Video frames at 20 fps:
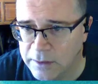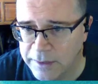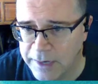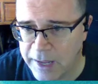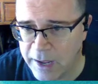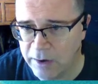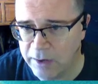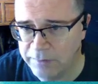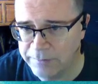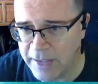
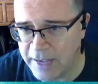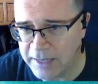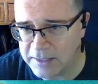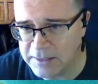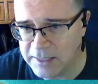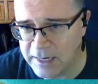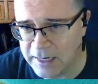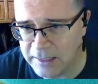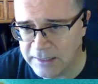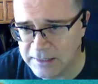Now, I've
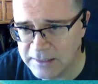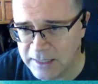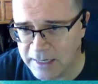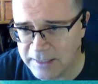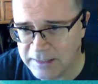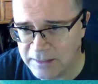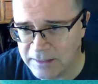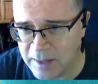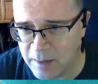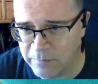accidentally
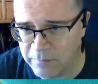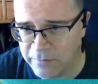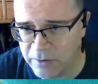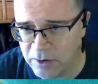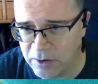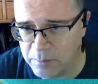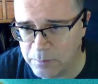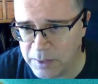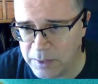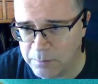selected that
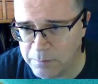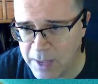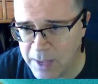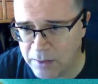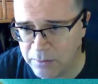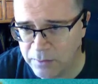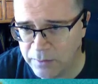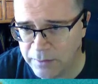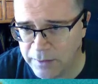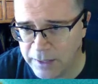very big
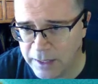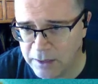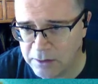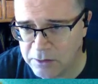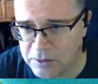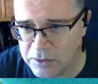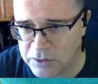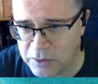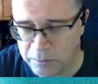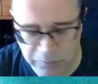mountain
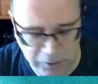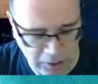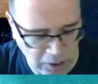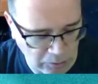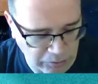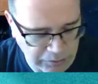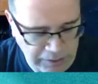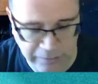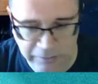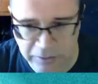there, so I'm going to
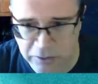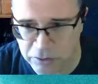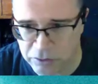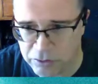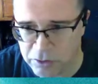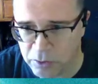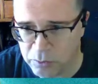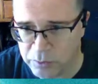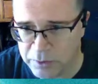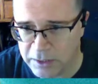hold down the
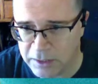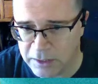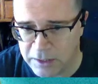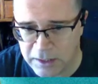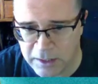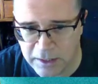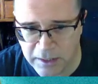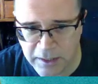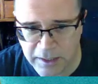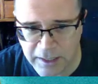Control
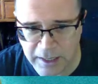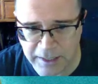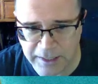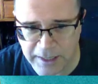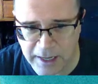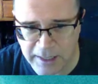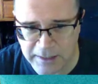key and